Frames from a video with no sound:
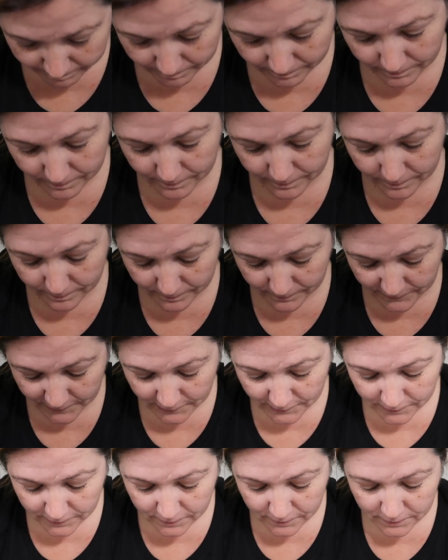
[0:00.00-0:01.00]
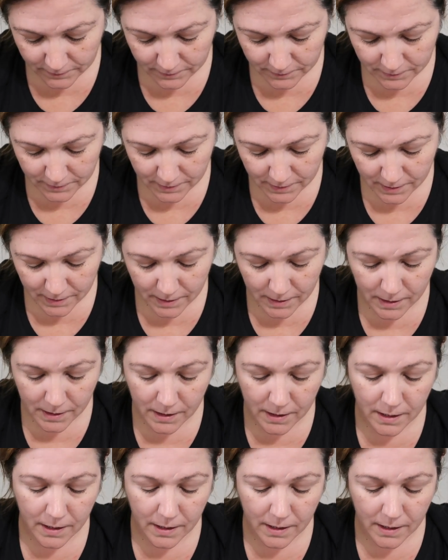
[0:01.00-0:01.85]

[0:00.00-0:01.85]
(silence)